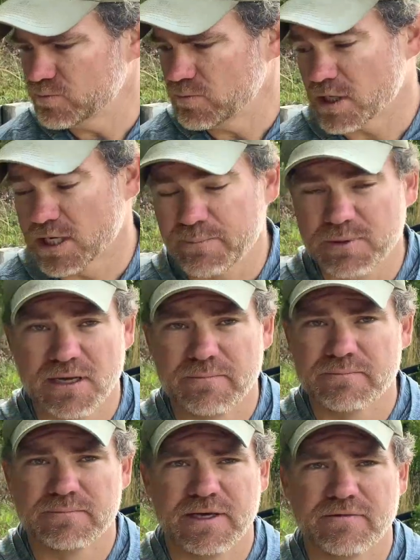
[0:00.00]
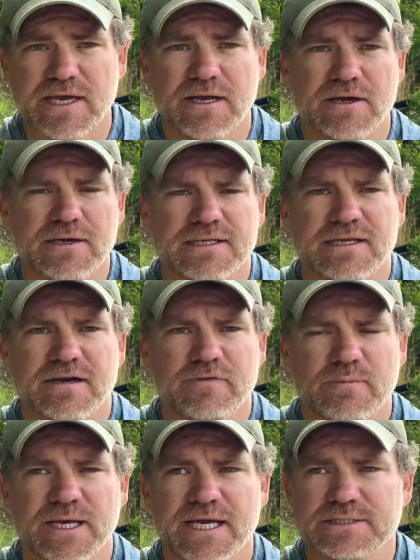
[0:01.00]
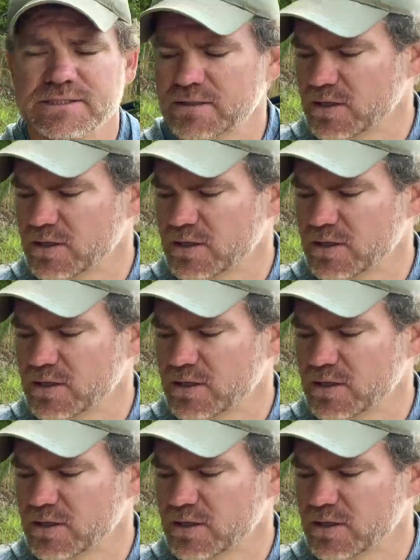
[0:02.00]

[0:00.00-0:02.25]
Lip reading: couple of them have kind of hung in there from last year,